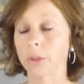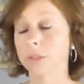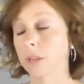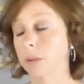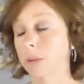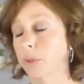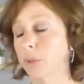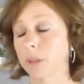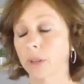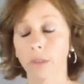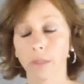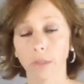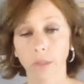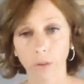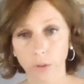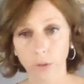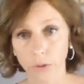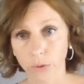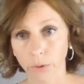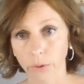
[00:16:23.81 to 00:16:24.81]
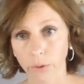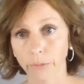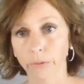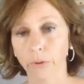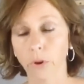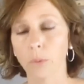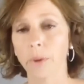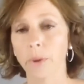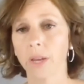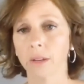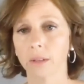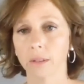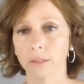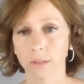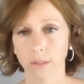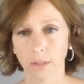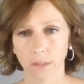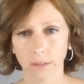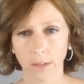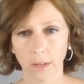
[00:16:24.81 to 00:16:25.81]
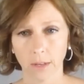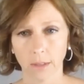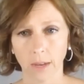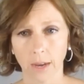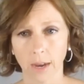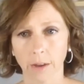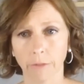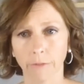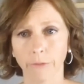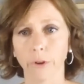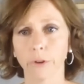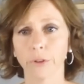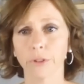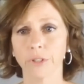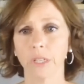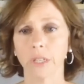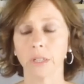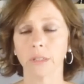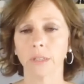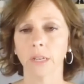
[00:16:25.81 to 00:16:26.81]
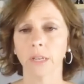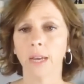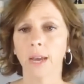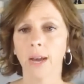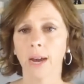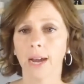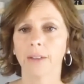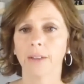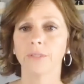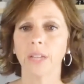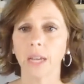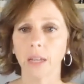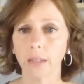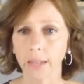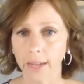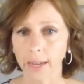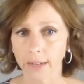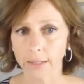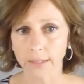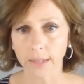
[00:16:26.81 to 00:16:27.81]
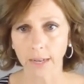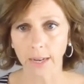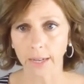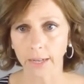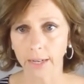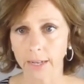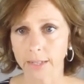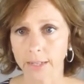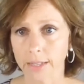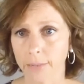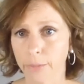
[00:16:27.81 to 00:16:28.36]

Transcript: same with like thunderstorm phobias, things like that, versus I have daily anxieties.